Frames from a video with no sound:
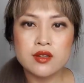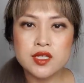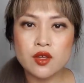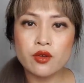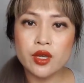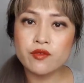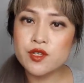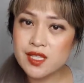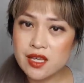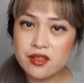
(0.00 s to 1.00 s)
So if
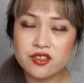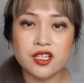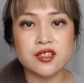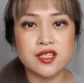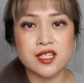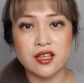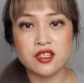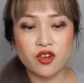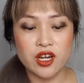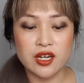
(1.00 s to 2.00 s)
you see a tinted
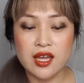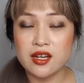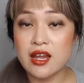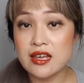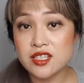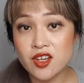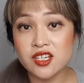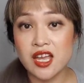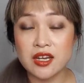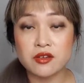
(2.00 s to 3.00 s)
sunscreen and it has
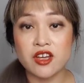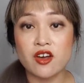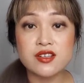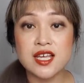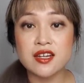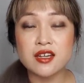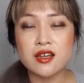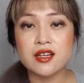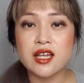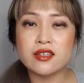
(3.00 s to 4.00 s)
titanium dioxide in
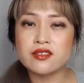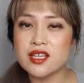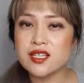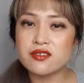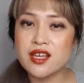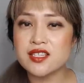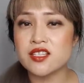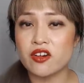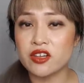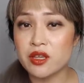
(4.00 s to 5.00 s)
it, it doesn't
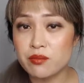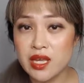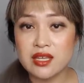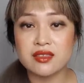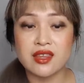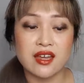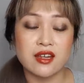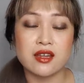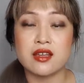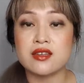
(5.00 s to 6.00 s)
necessarily mean that
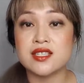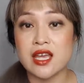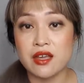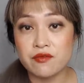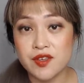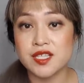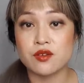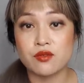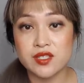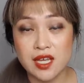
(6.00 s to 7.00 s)
it is a
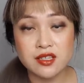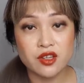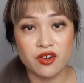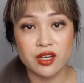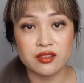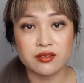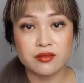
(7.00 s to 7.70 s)
physical sunscreen.